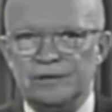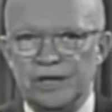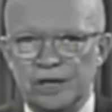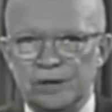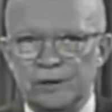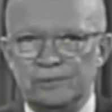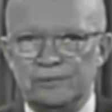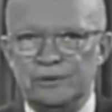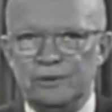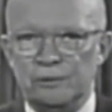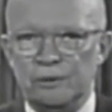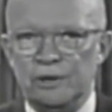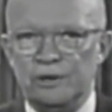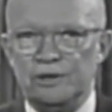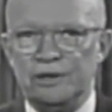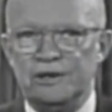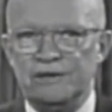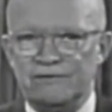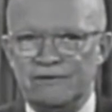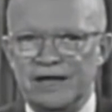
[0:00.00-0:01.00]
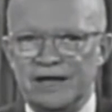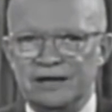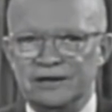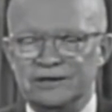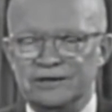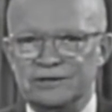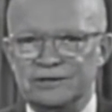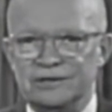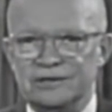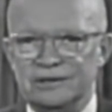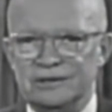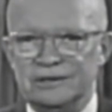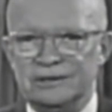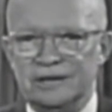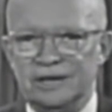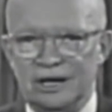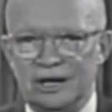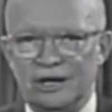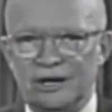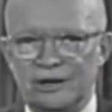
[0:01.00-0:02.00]
to help the world advance
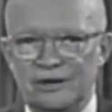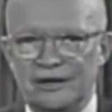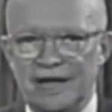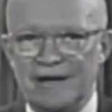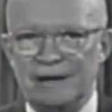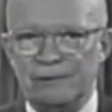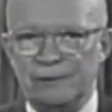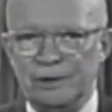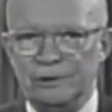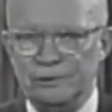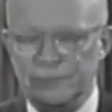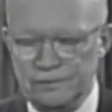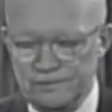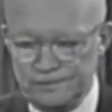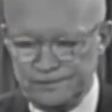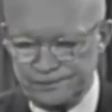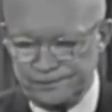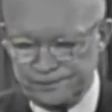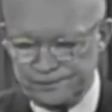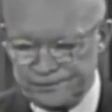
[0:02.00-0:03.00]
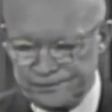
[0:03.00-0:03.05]
along that road.